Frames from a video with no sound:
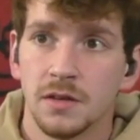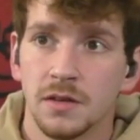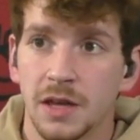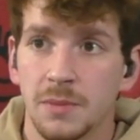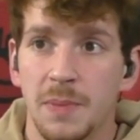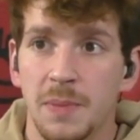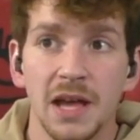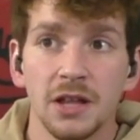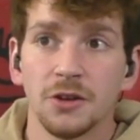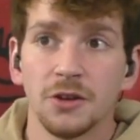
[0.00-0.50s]

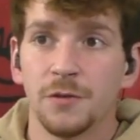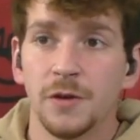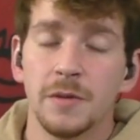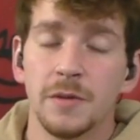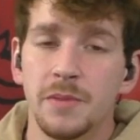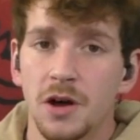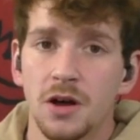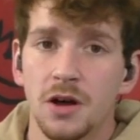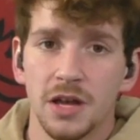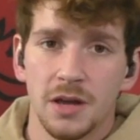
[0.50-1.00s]
Baylor
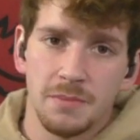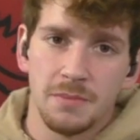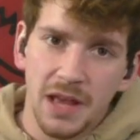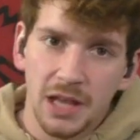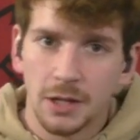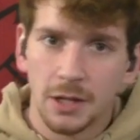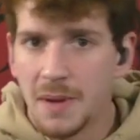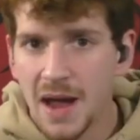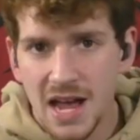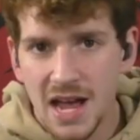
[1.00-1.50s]
football and
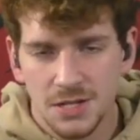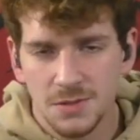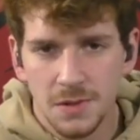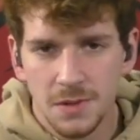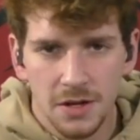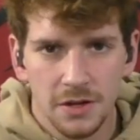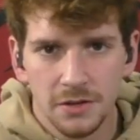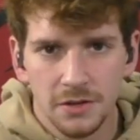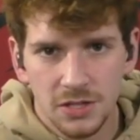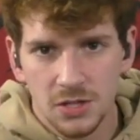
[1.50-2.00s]
Baylor
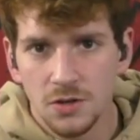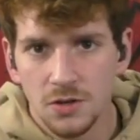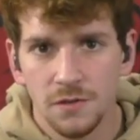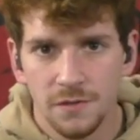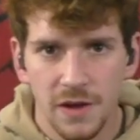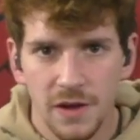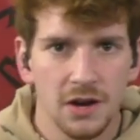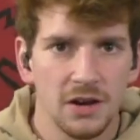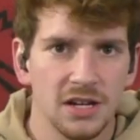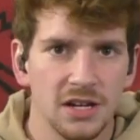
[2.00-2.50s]
basketball, two
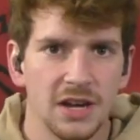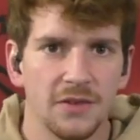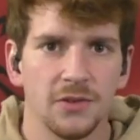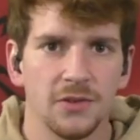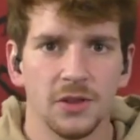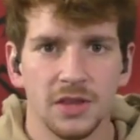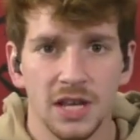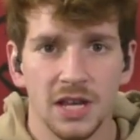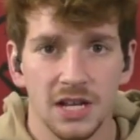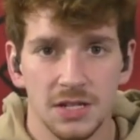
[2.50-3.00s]
very
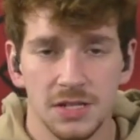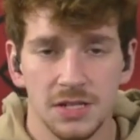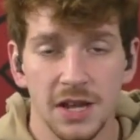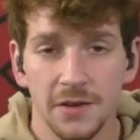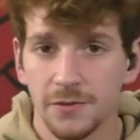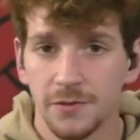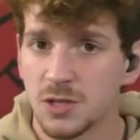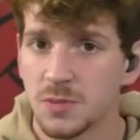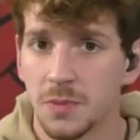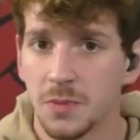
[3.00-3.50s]
different things.
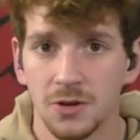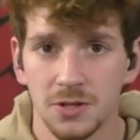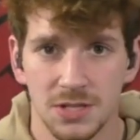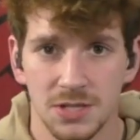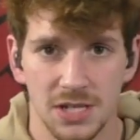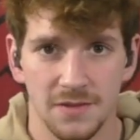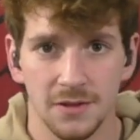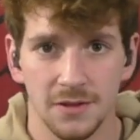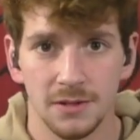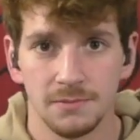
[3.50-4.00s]
Different sports
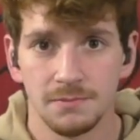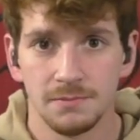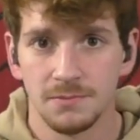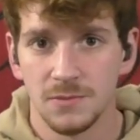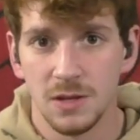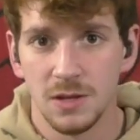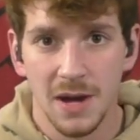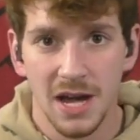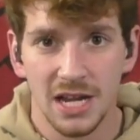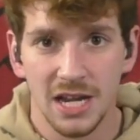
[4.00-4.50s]
even,
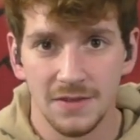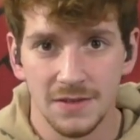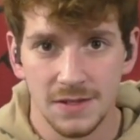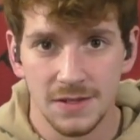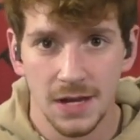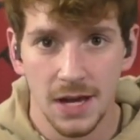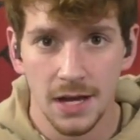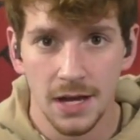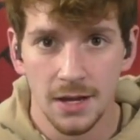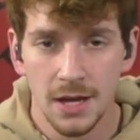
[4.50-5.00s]
you might even
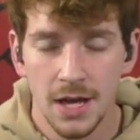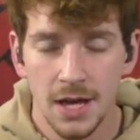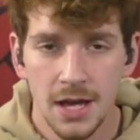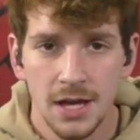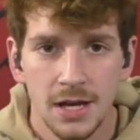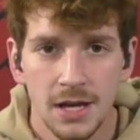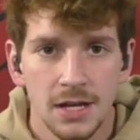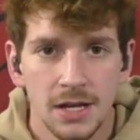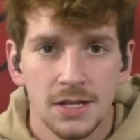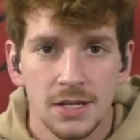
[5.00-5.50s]
say.
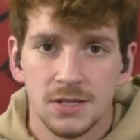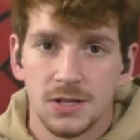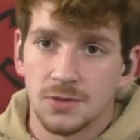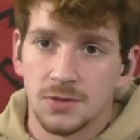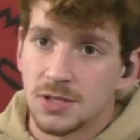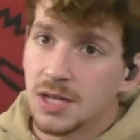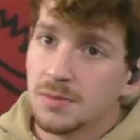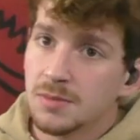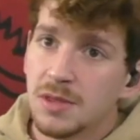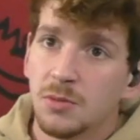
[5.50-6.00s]
So
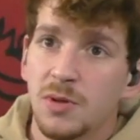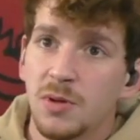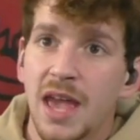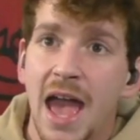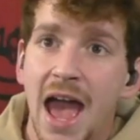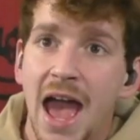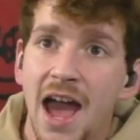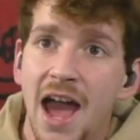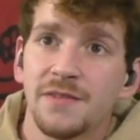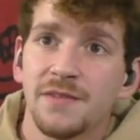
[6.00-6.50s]
something we
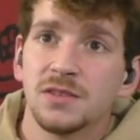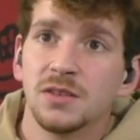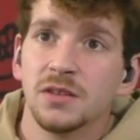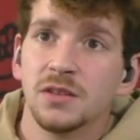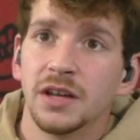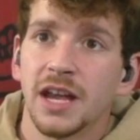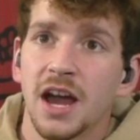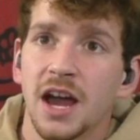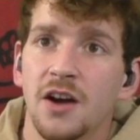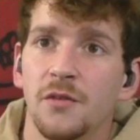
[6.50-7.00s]
have to
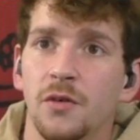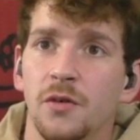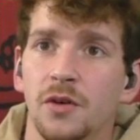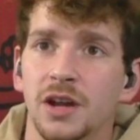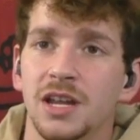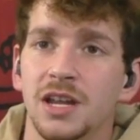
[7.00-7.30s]
look out for.